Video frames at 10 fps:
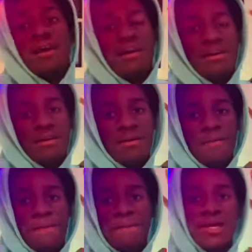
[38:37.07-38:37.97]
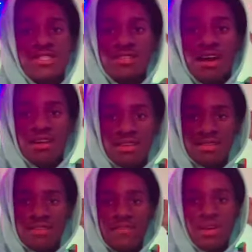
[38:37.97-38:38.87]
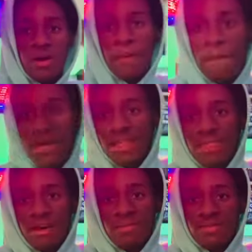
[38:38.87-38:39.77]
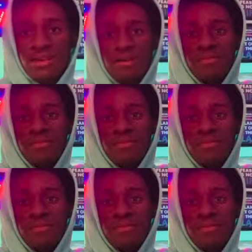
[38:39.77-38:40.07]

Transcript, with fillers: Um, make sure y'all give this video a big thumbs up.